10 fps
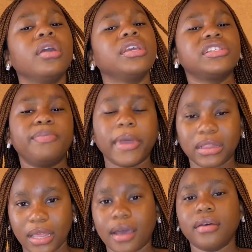it's
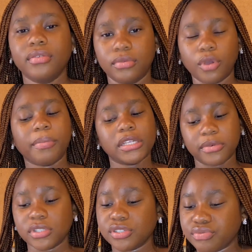better your
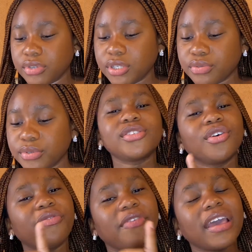passport is renewed.
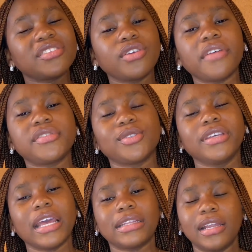So first, you have to
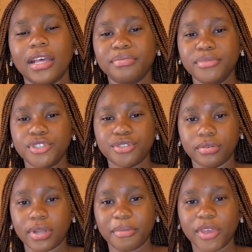get an
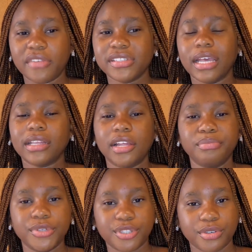admission. you have to get
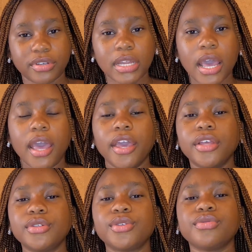admission
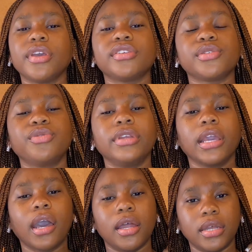into a school in
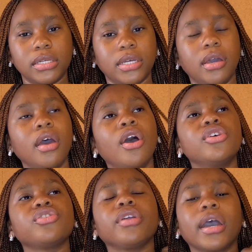Canada.
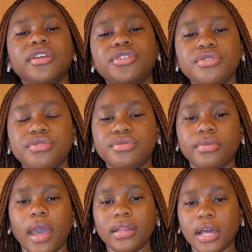So you can choose to
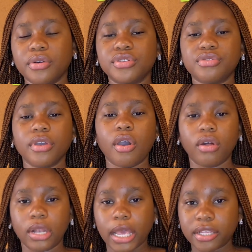either go to a
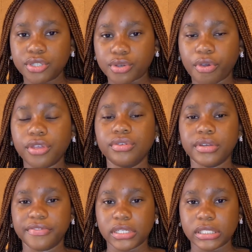college or a
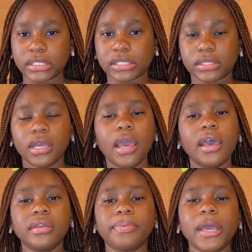university,
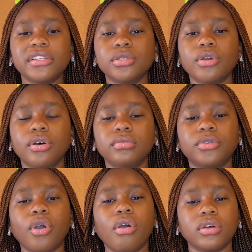depending on
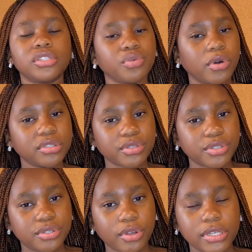the course you want to
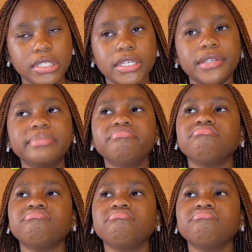study,